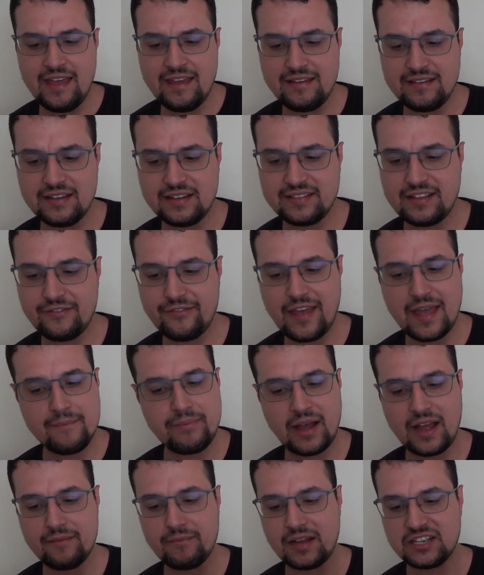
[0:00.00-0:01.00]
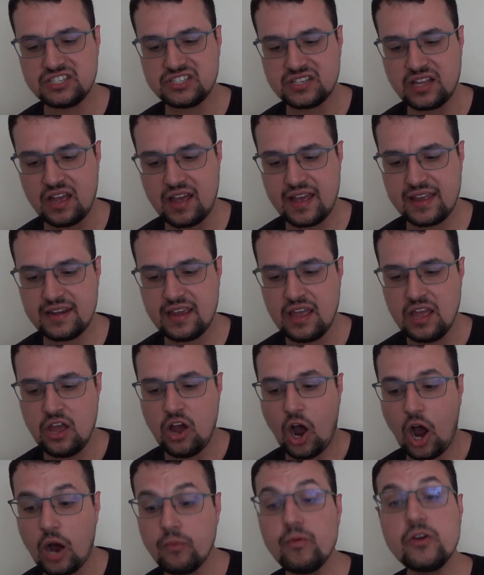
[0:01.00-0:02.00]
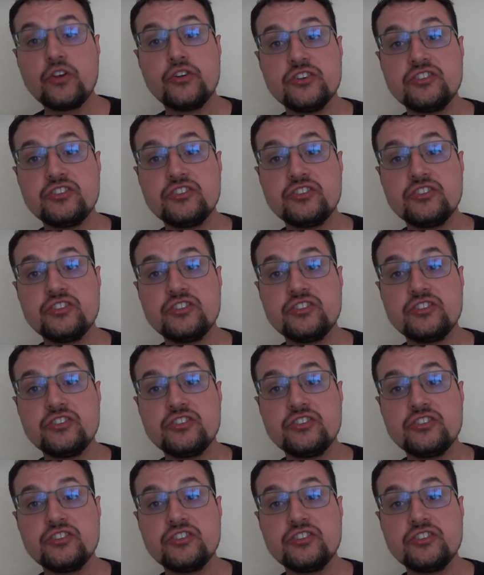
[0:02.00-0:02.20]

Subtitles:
The Vampire on My Side. Onward